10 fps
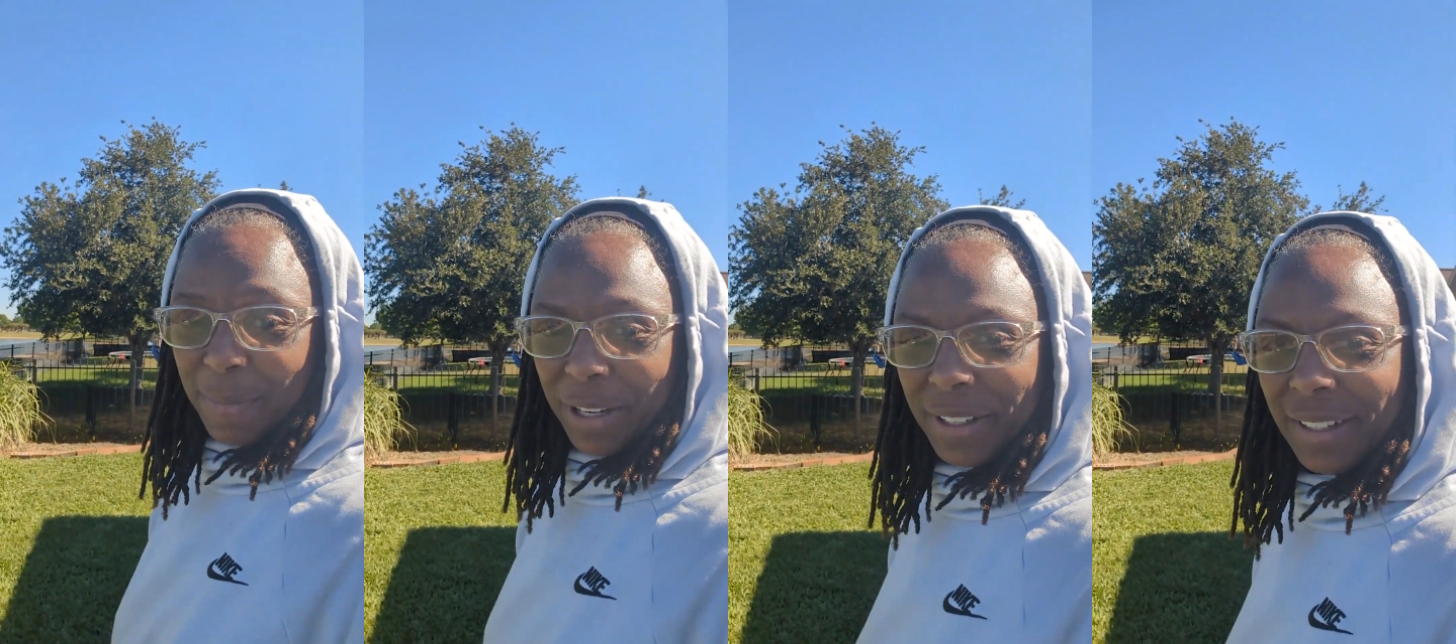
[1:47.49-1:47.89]

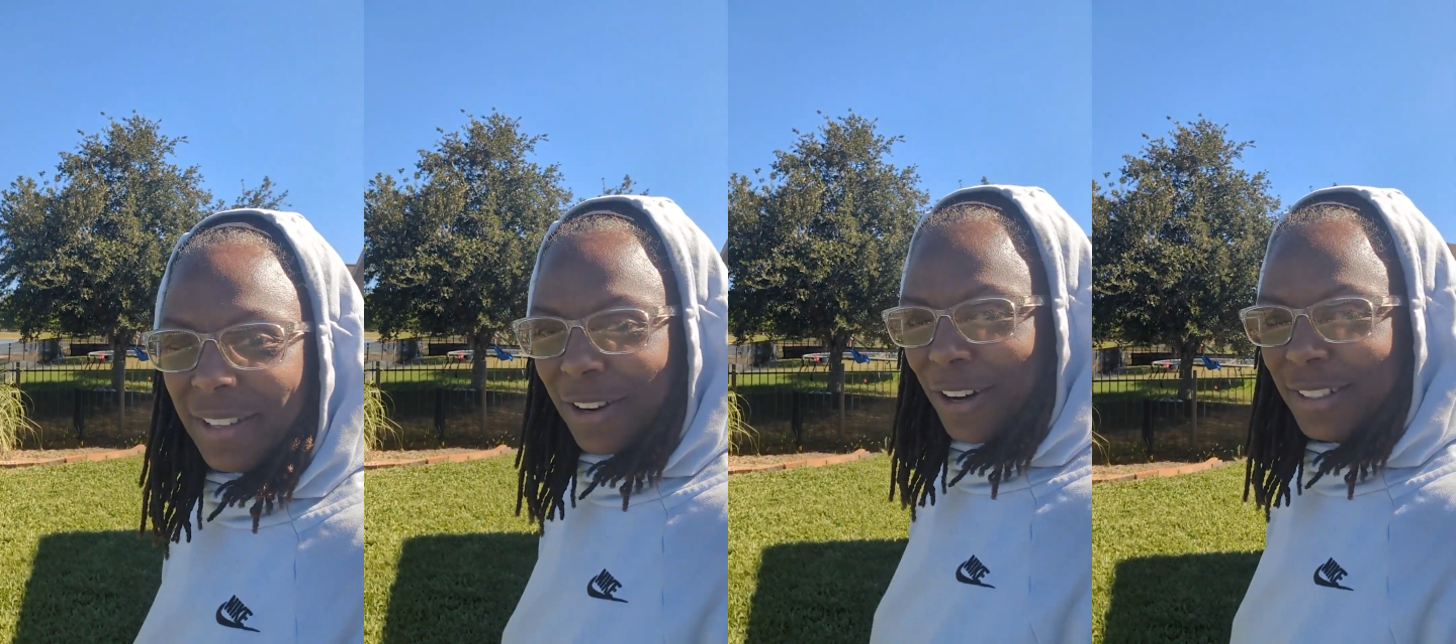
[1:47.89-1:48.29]
area of the
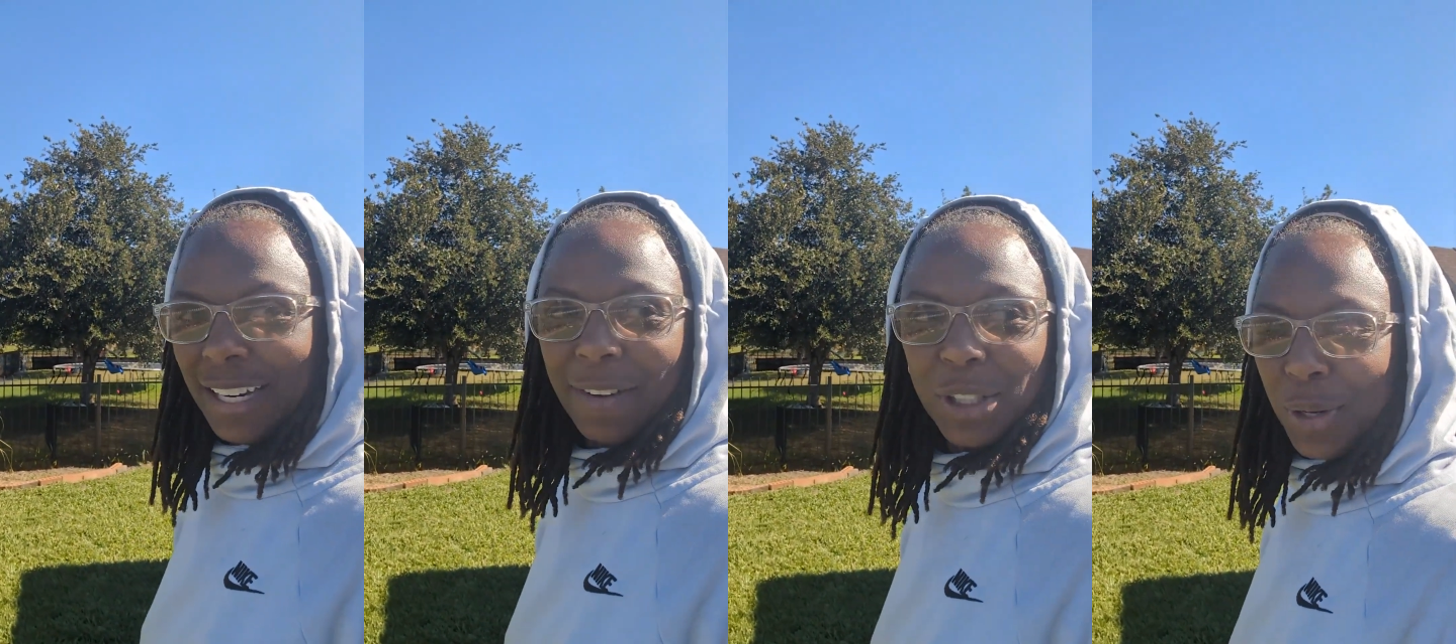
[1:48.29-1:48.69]
garden.
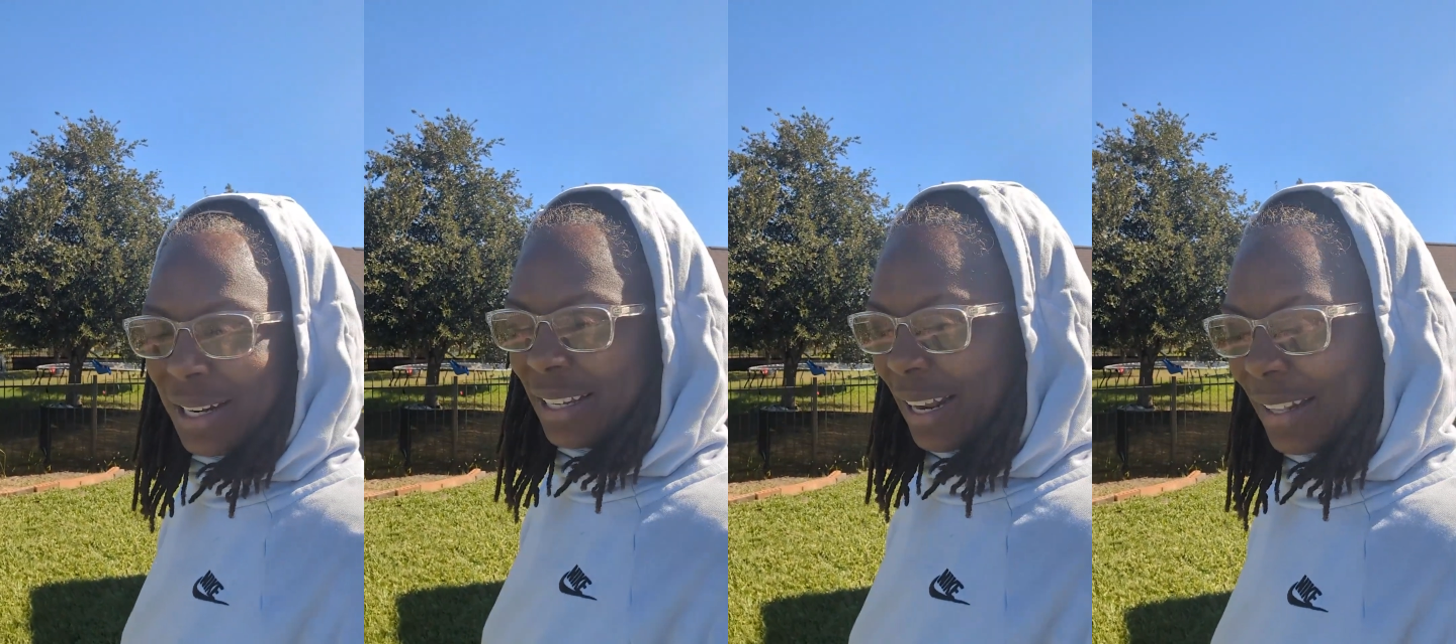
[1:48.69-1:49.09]
I was trying to
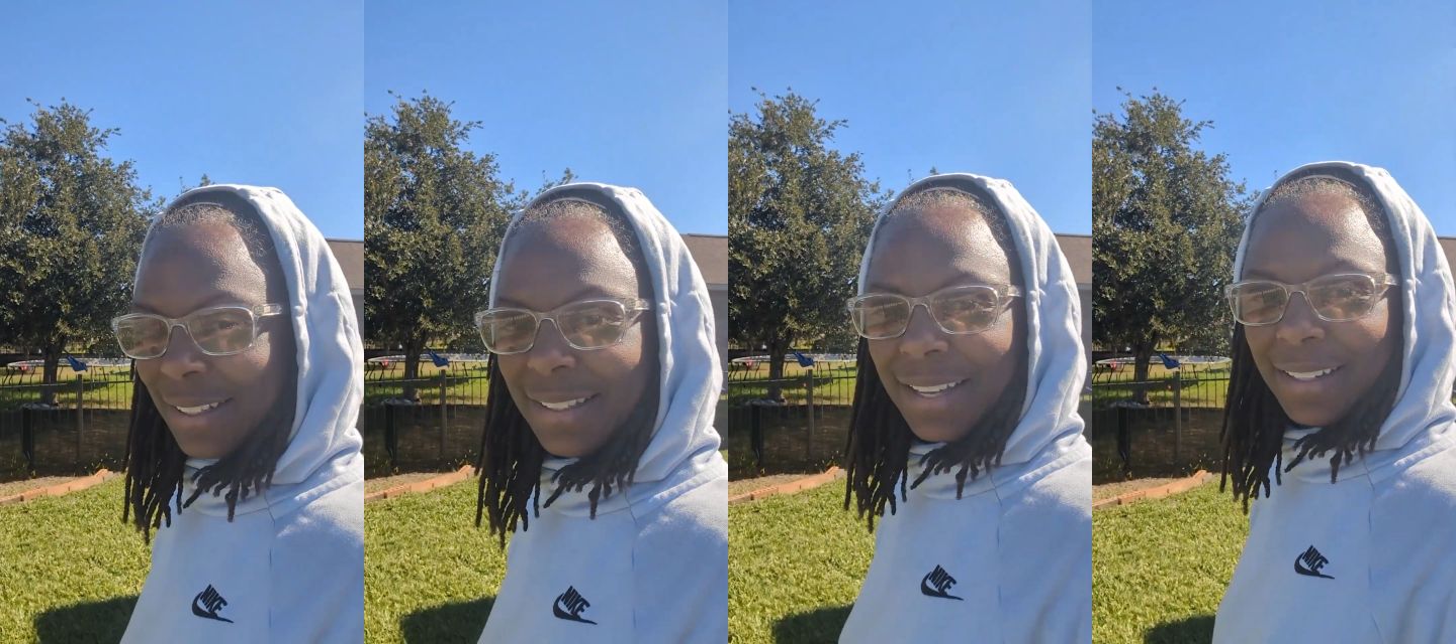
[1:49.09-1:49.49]
get out of the
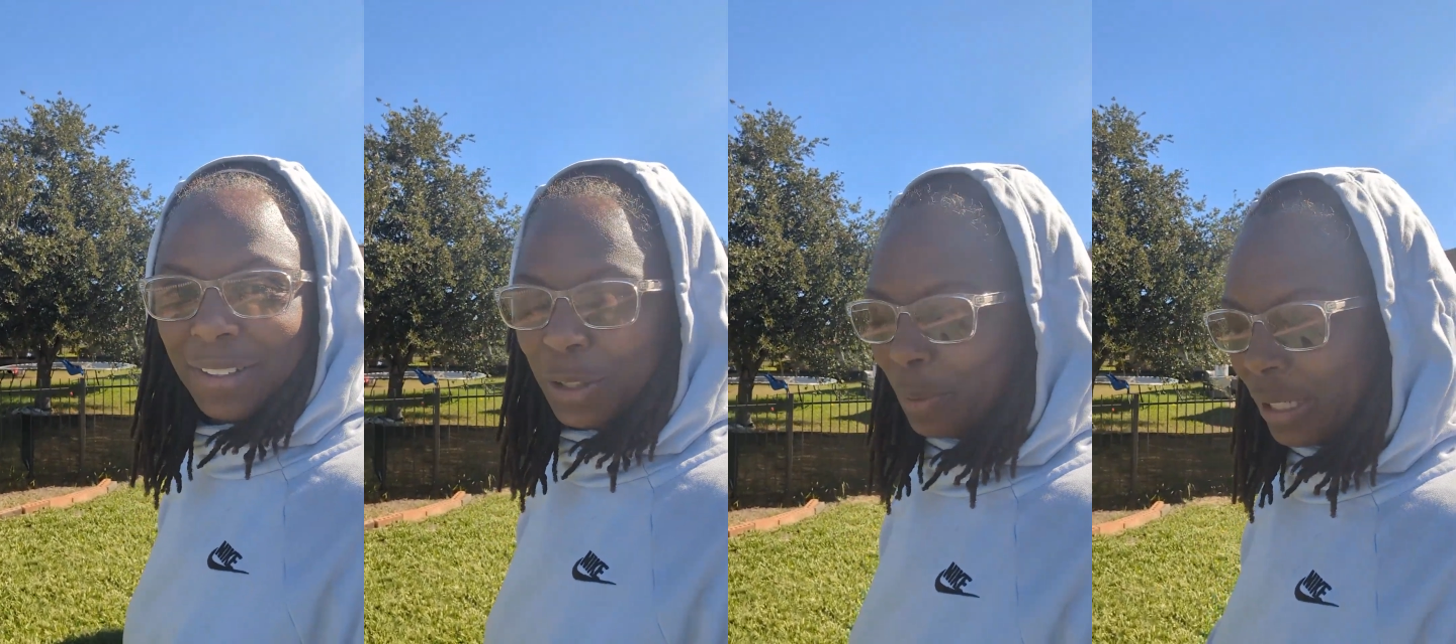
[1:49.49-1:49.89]
sun a
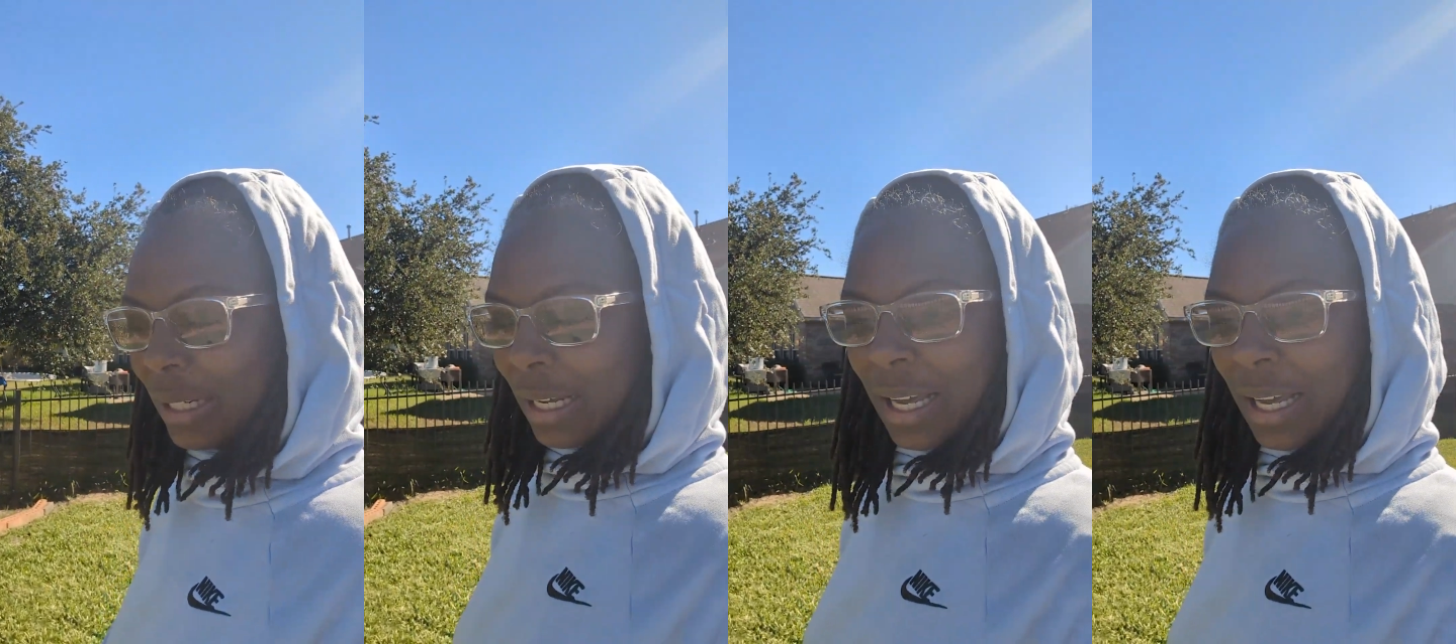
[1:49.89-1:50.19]
little bit.